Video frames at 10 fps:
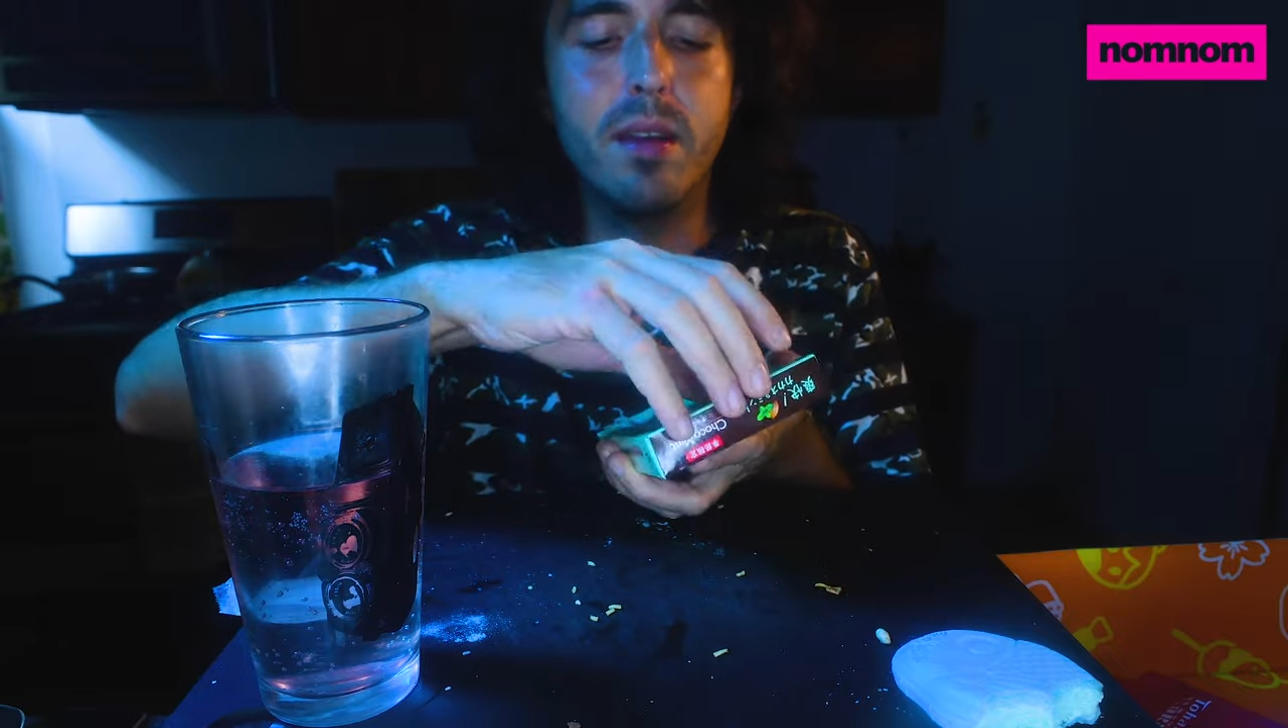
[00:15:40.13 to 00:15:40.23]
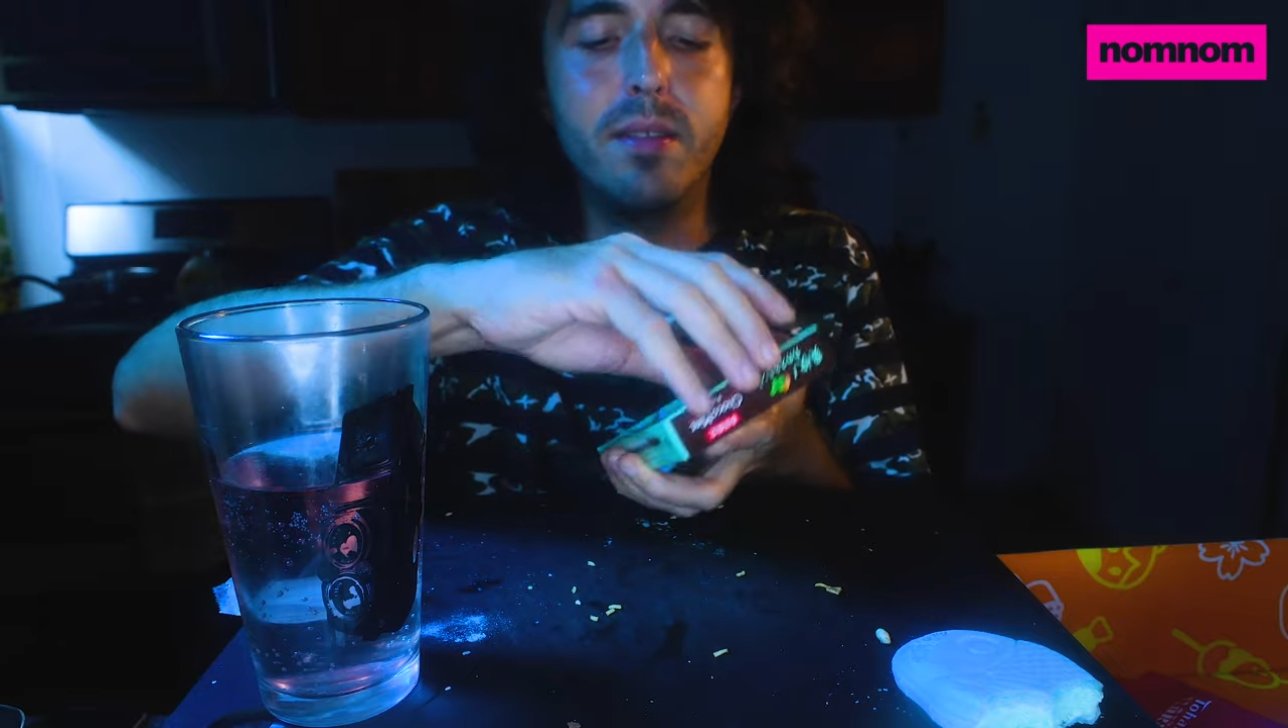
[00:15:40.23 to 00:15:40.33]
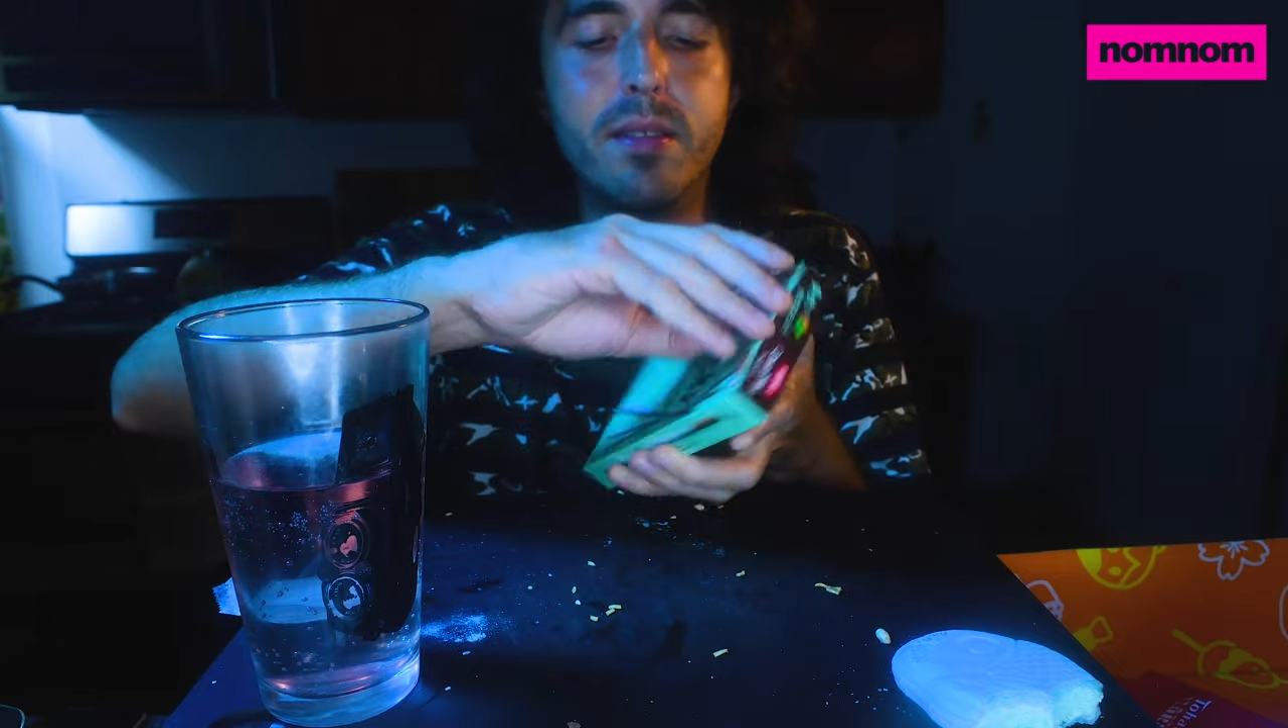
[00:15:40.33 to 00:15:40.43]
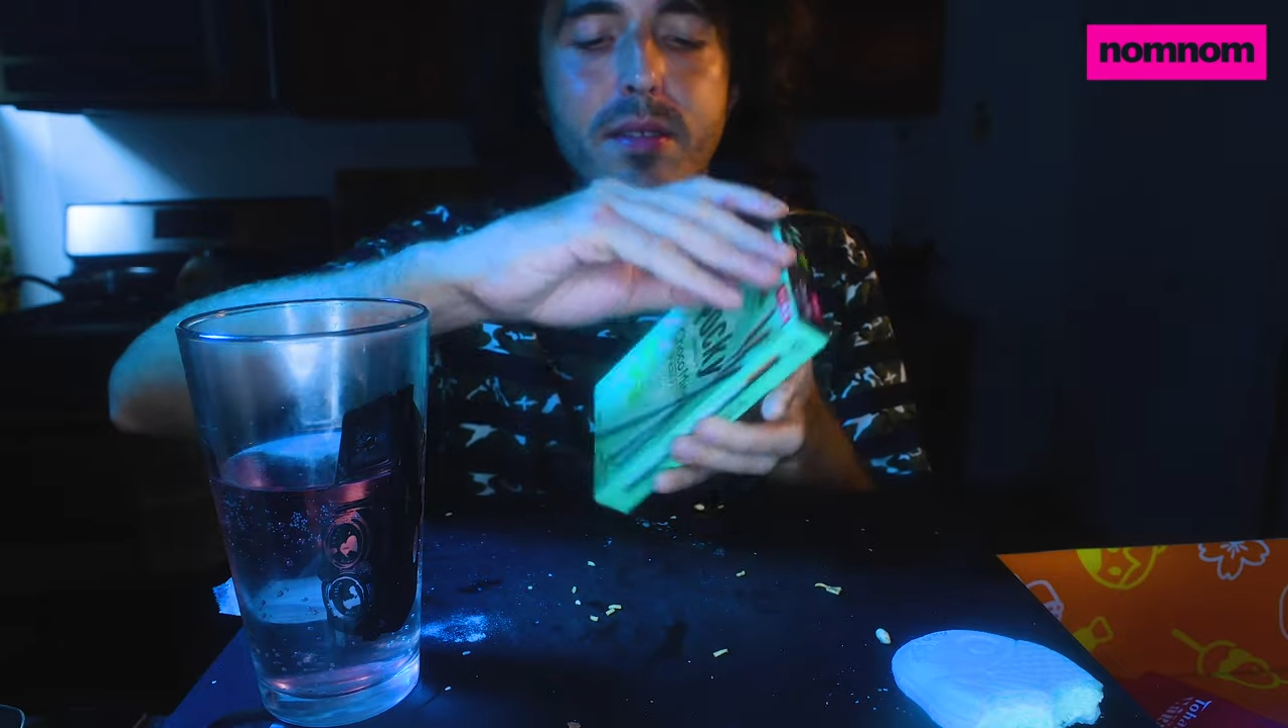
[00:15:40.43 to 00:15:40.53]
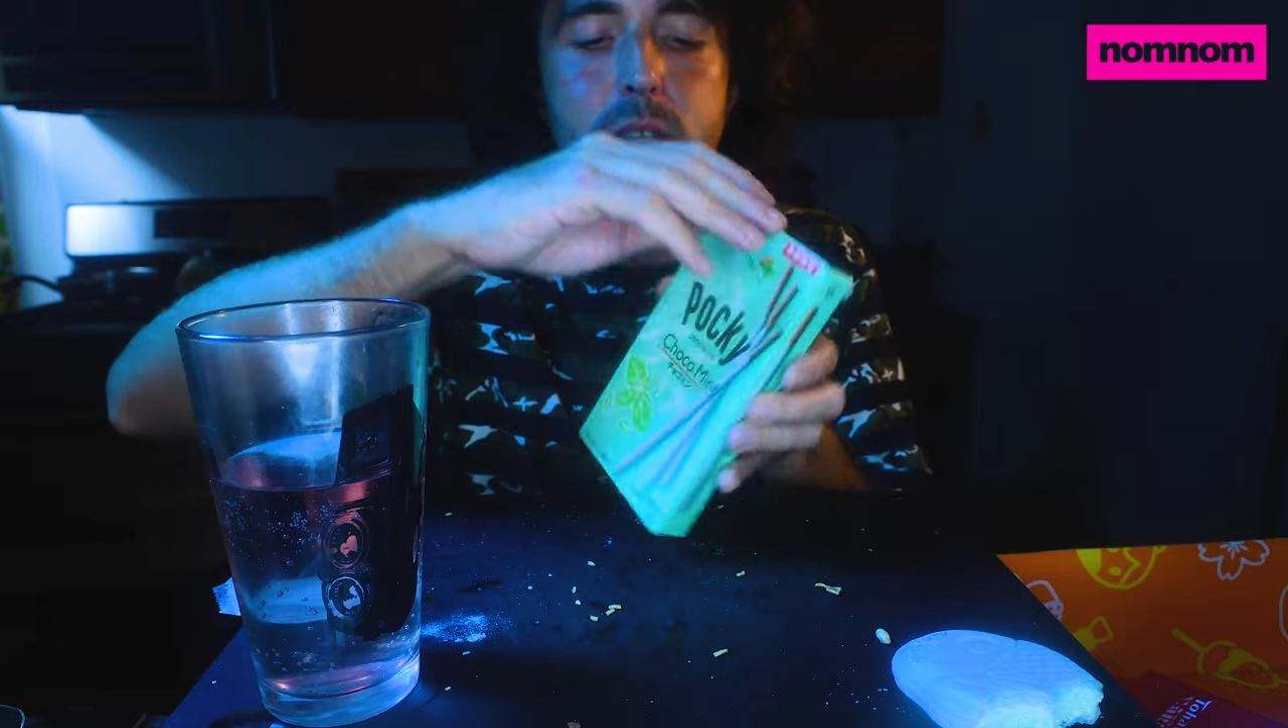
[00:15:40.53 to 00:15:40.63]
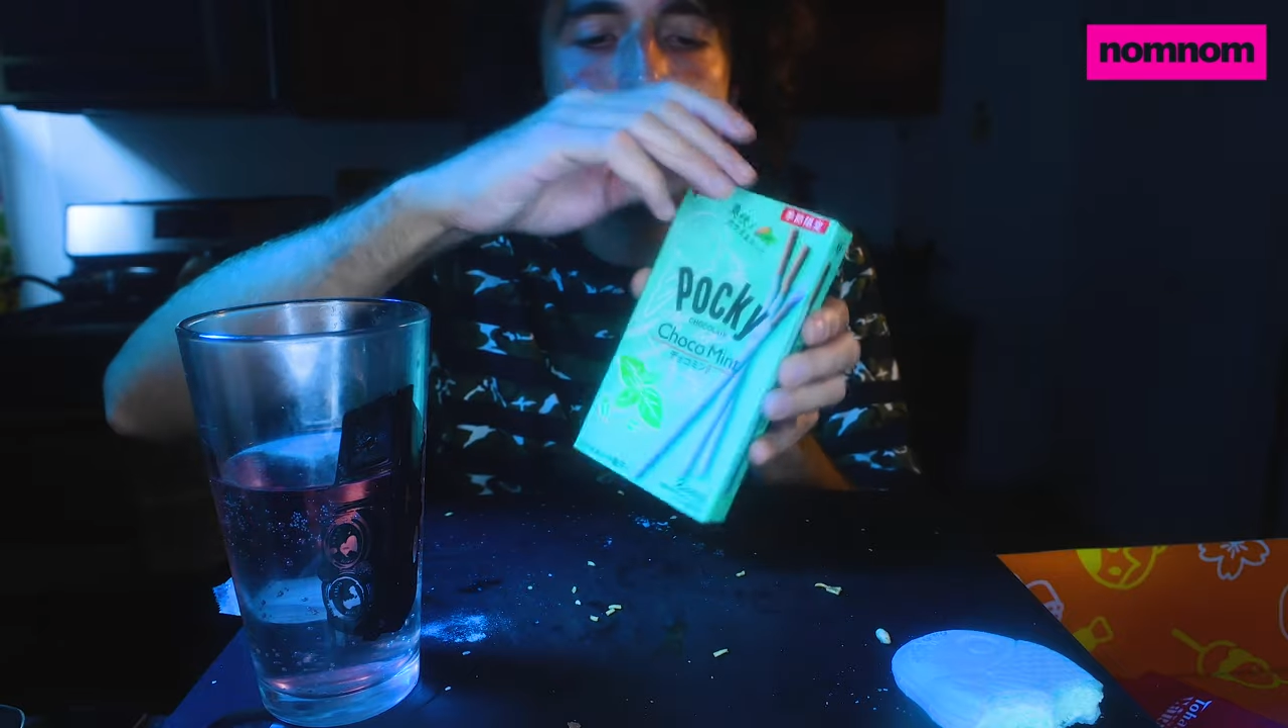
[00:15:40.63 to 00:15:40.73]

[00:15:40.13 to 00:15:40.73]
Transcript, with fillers: This is